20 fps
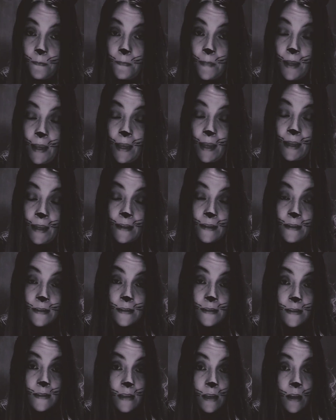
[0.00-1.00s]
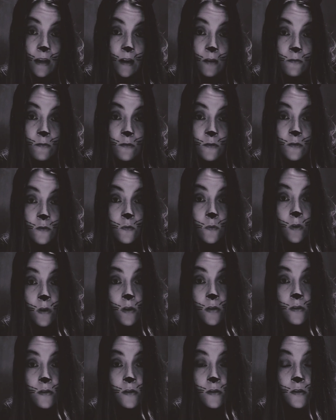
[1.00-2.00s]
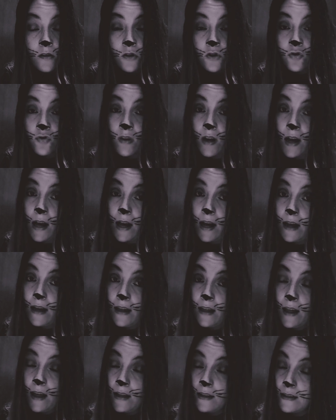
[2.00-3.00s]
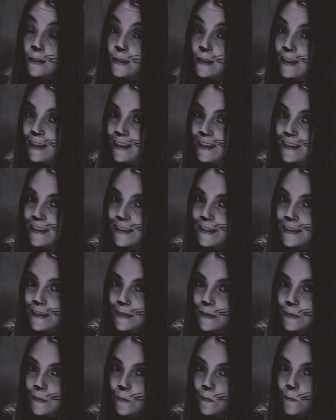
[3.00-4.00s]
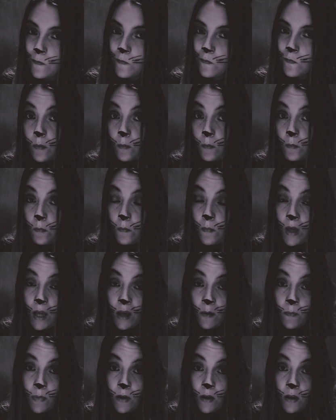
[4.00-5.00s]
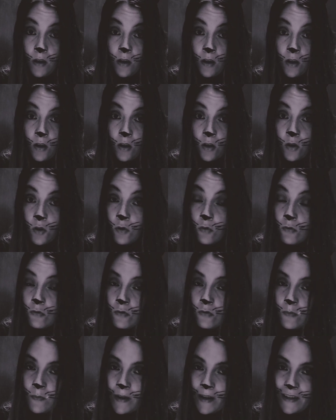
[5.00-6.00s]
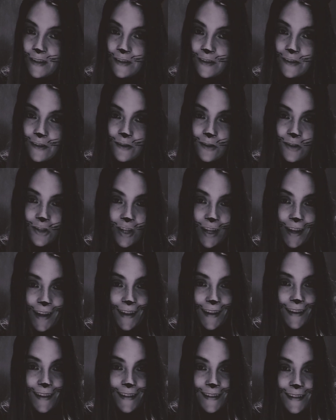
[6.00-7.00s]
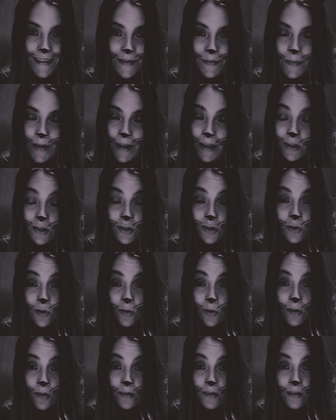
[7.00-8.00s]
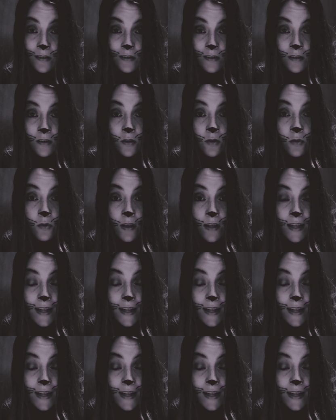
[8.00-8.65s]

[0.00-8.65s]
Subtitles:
It sounds worth a try, at least. Maybe you'd better check to make sure that you can